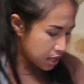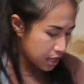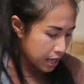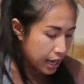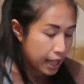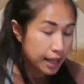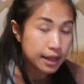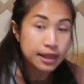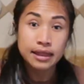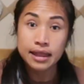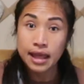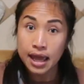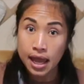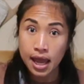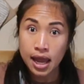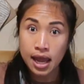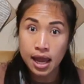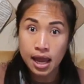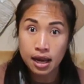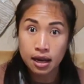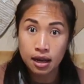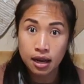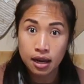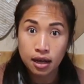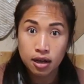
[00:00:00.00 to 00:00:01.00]
And
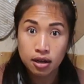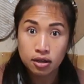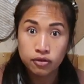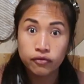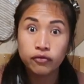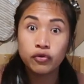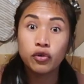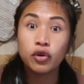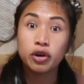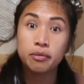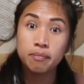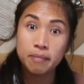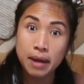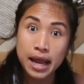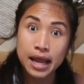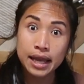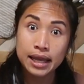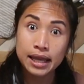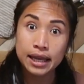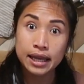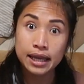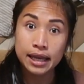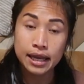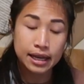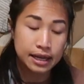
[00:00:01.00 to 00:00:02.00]
then for
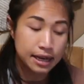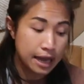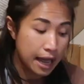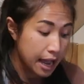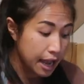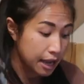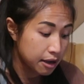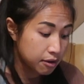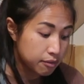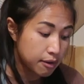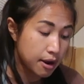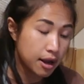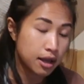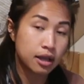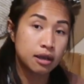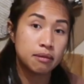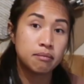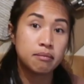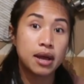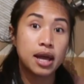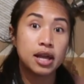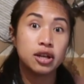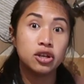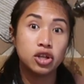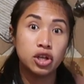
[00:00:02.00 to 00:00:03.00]
baking it, I
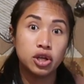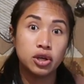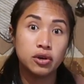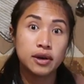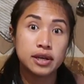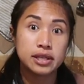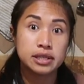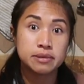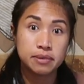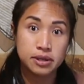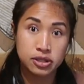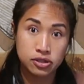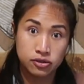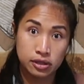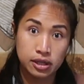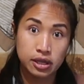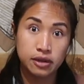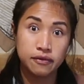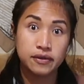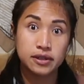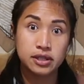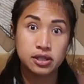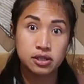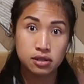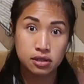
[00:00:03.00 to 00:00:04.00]
recommend you, especially
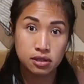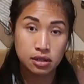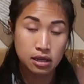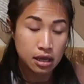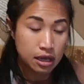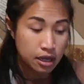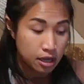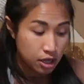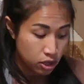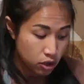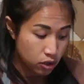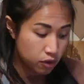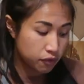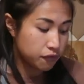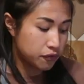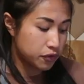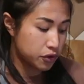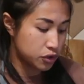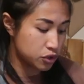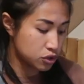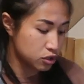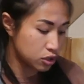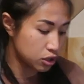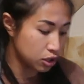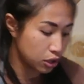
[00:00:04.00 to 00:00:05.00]
if it's your
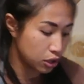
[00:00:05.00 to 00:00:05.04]
first